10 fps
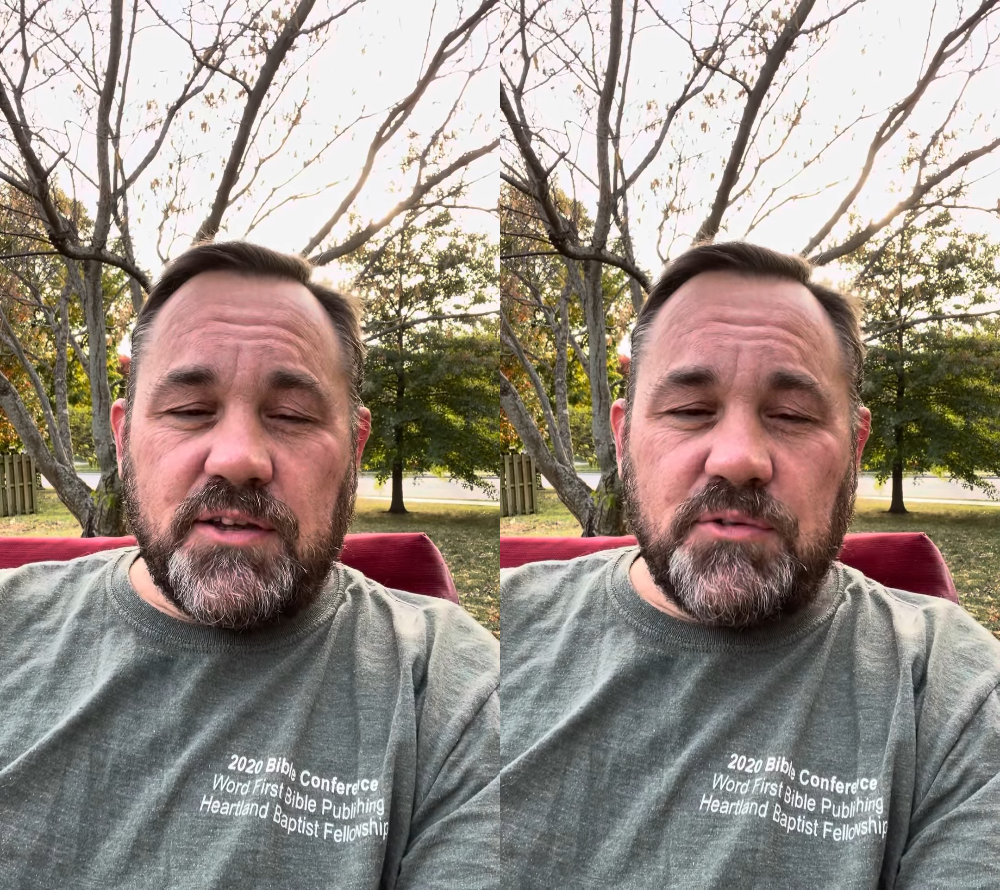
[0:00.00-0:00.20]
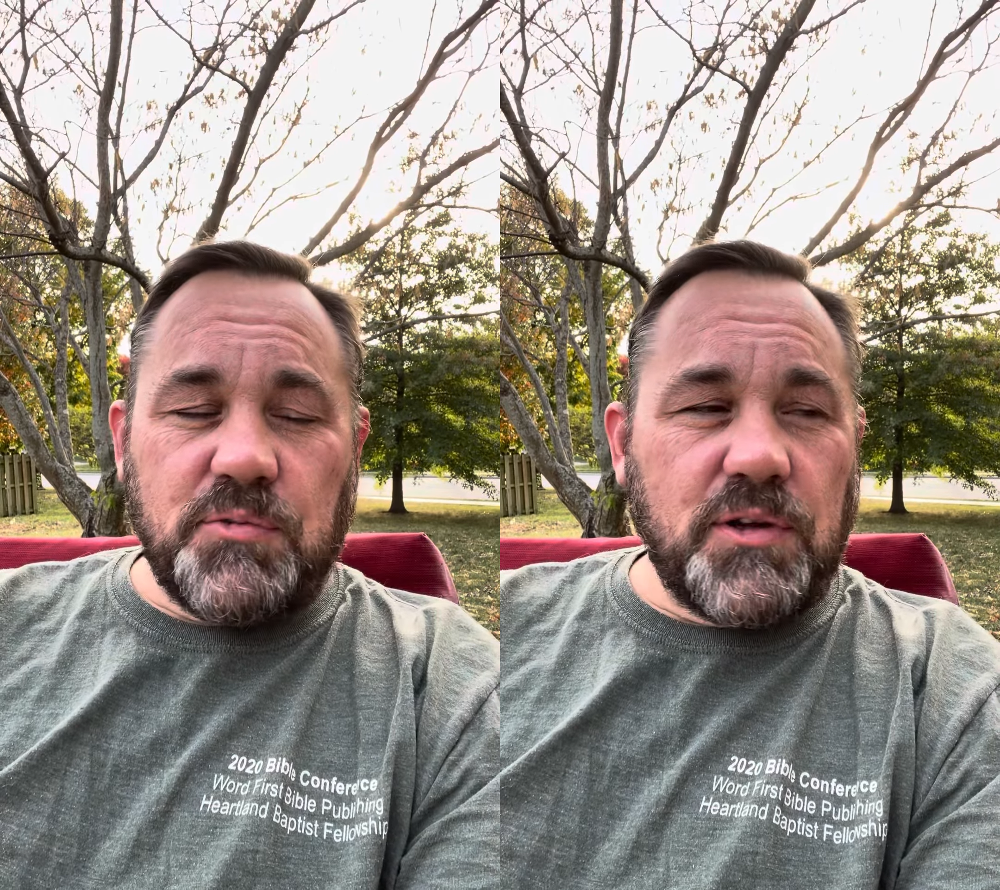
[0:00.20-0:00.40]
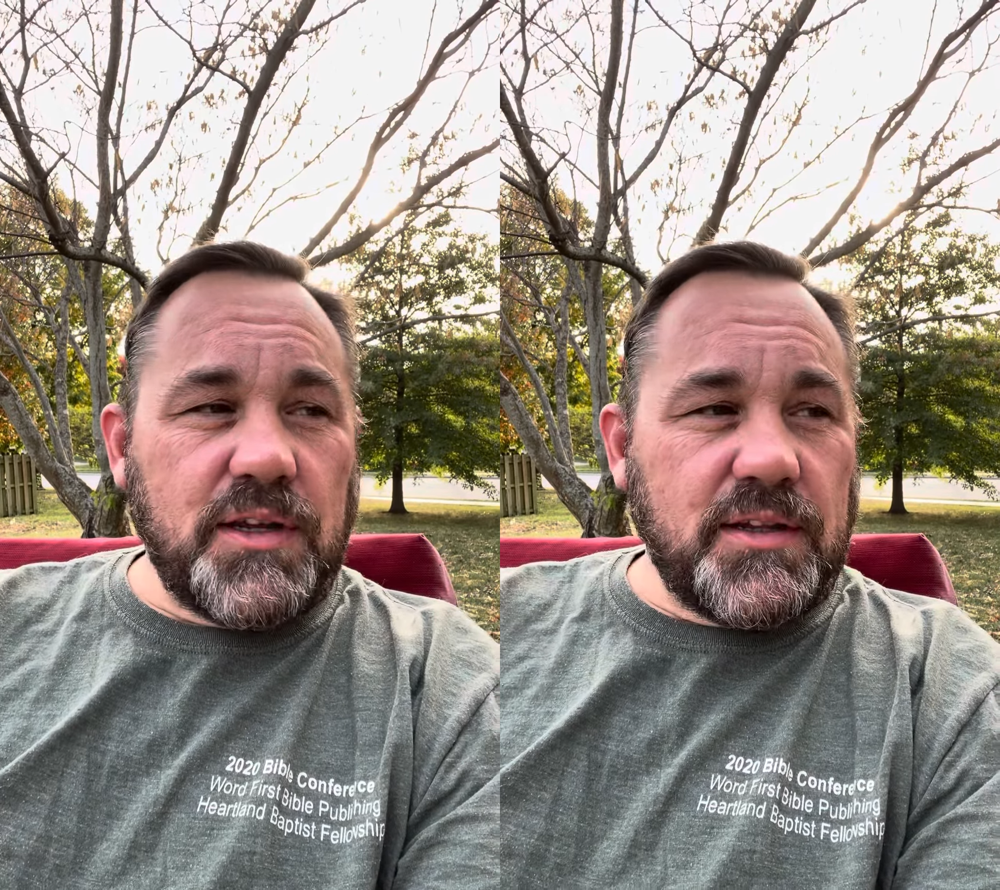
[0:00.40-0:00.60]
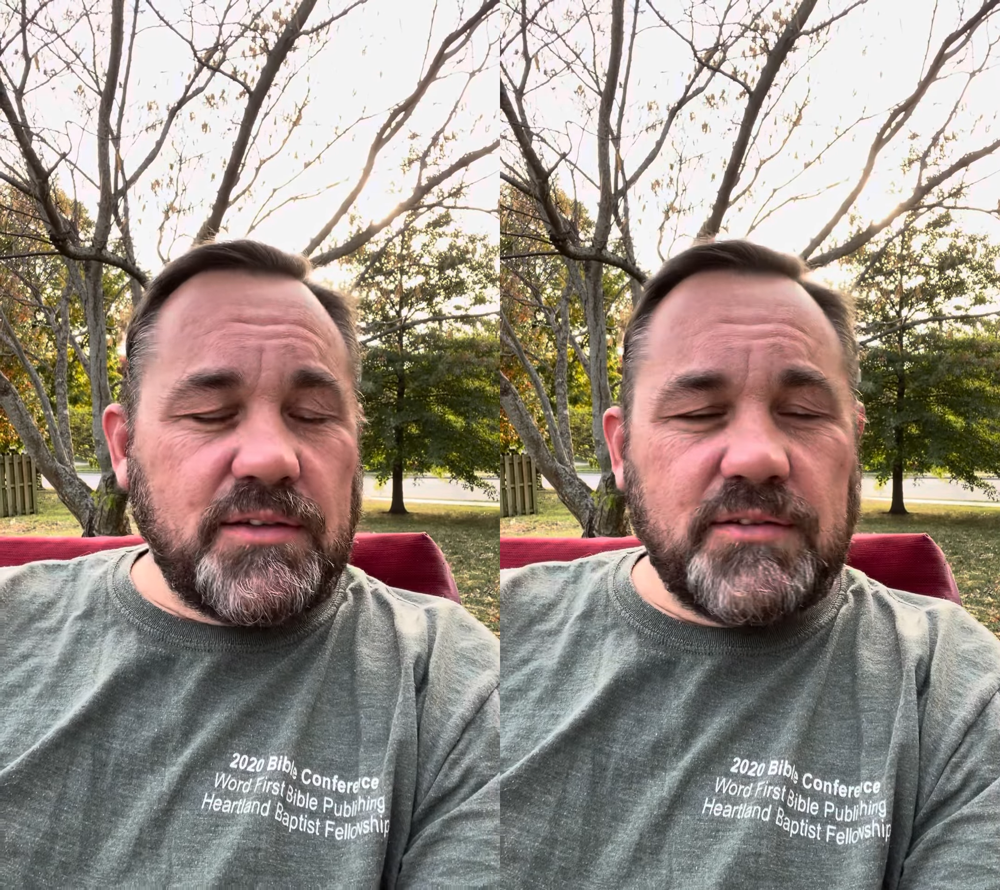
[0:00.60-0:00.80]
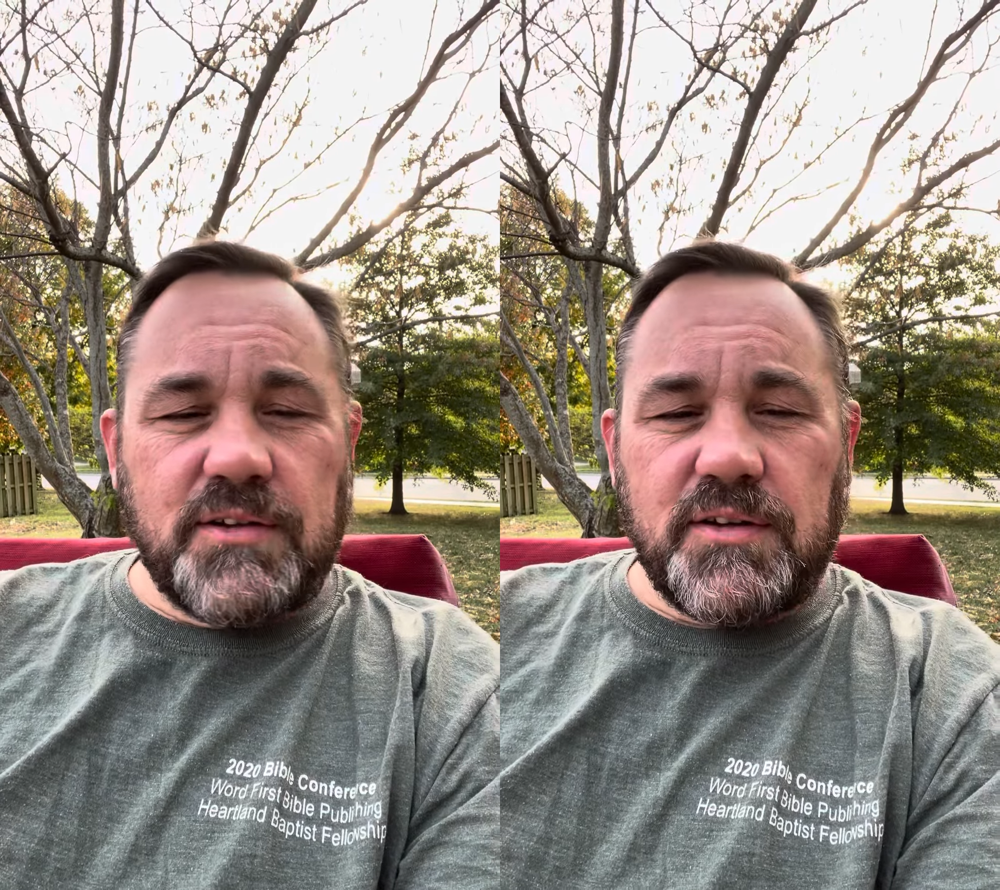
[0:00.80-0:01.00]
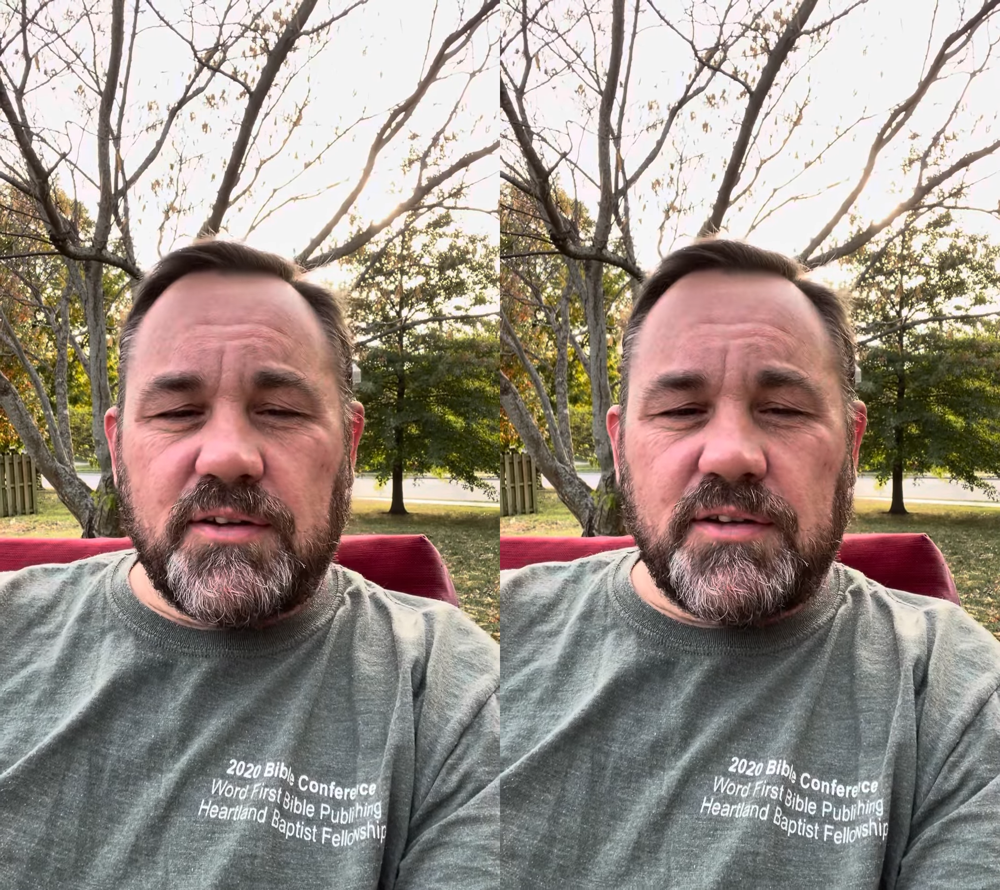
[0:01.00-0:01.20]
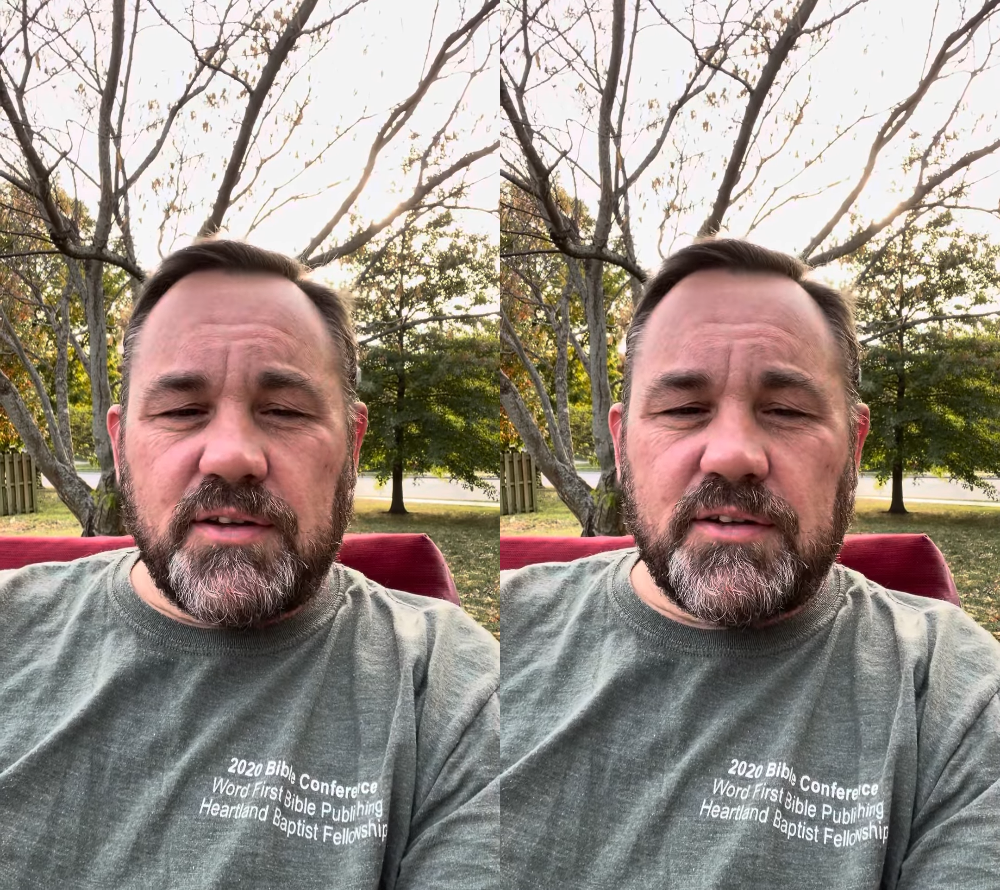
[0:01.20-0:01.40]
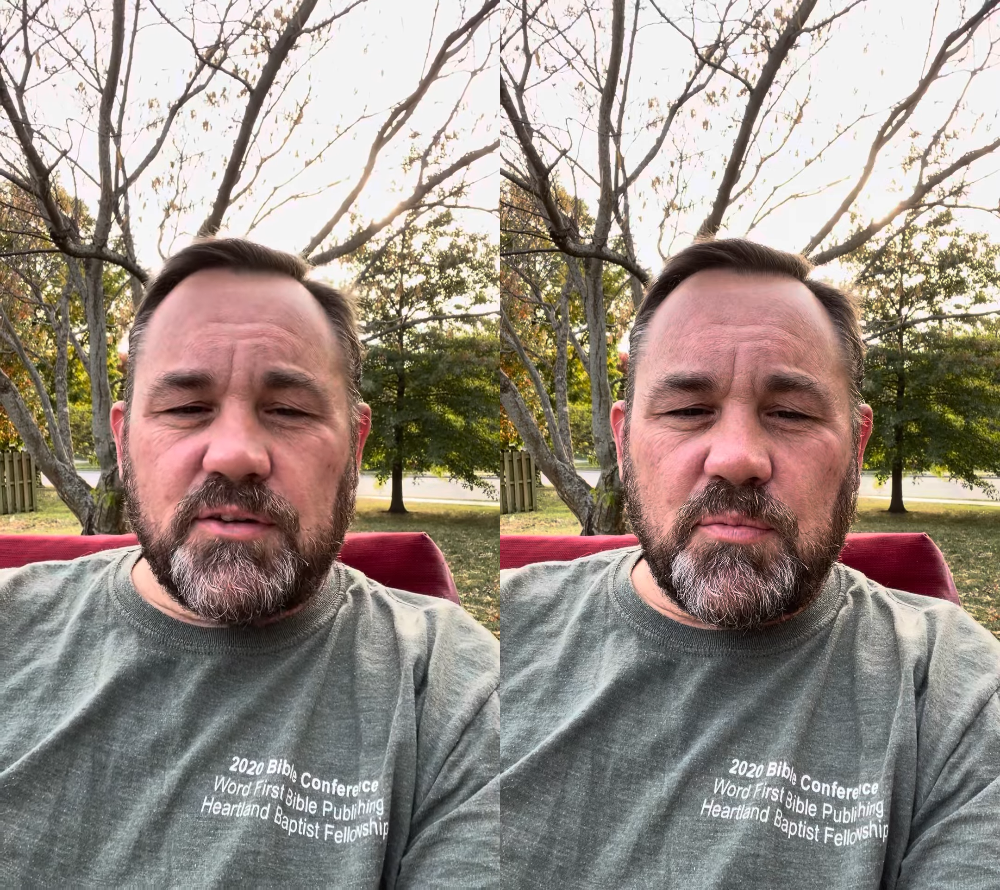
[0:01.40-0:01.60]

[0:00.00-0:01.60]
we went in on her